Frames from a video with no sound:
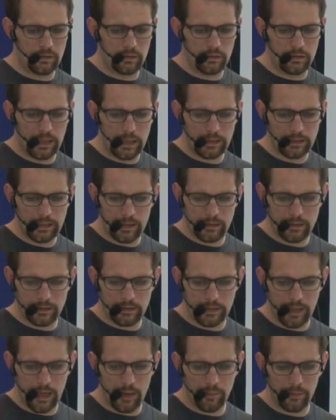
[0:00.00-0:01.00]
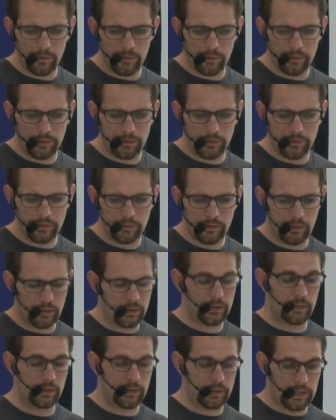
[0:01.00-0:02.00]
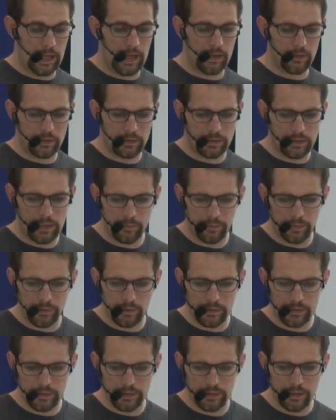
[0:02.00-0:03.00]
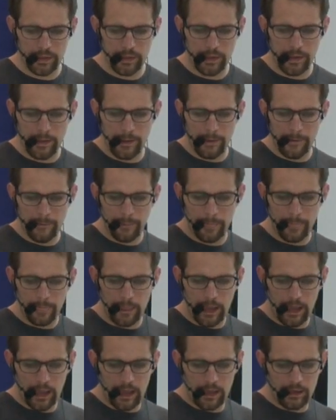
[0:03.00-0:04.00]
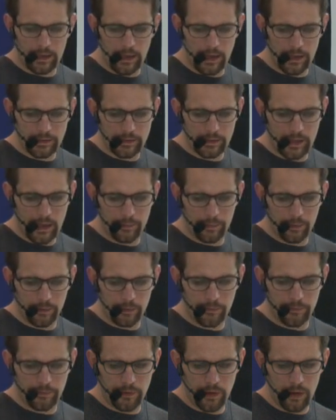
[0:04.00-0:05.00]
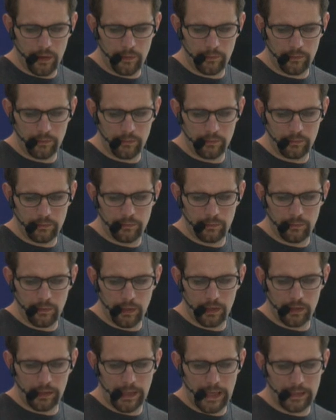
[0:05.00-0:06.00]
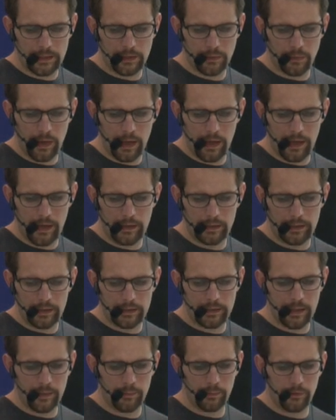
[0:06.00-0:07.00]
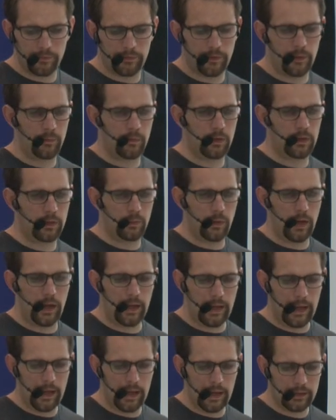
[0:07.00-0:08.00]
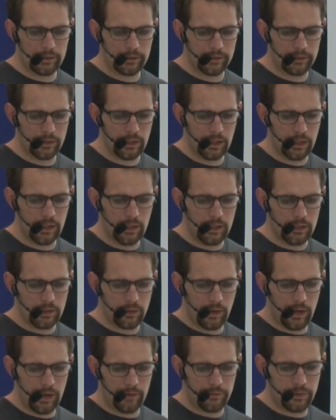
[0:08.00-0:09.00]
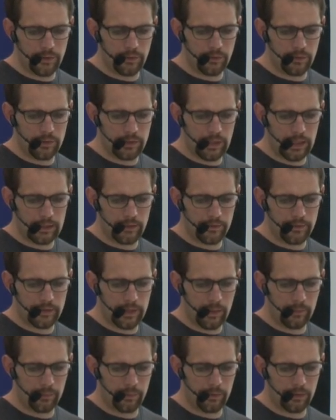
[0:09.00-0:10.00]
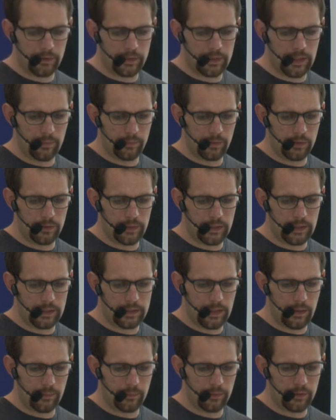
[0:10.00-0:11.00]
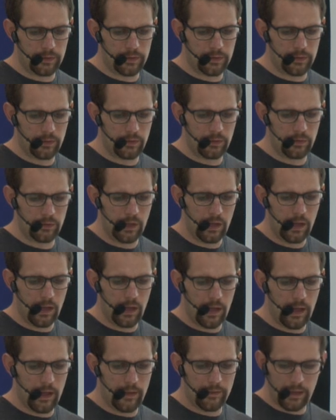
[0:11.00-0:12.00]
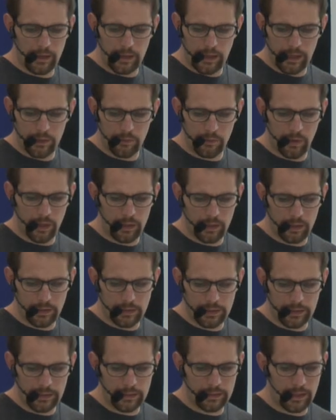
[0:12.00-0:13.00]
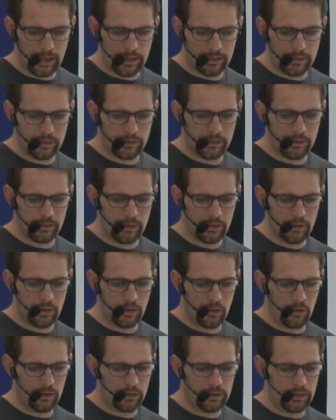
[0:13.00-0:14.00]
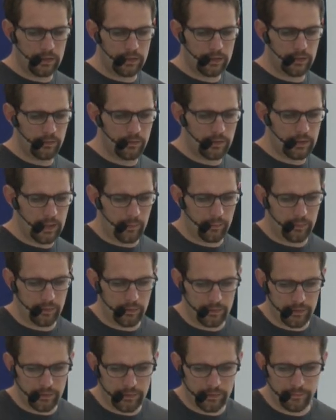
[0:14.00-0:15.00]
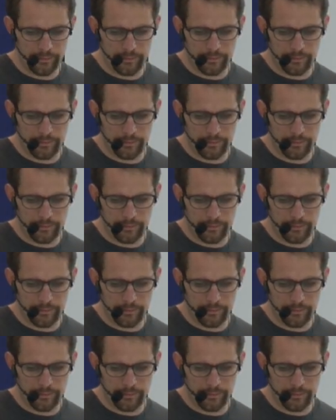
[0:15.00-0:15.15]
10,000 samples, or sorry, 1,000 samples, and I sample from model XY and I sample from model YX. So I have two sets of samples, samples 1 and samples 2, and then I run a t-test on these two samples.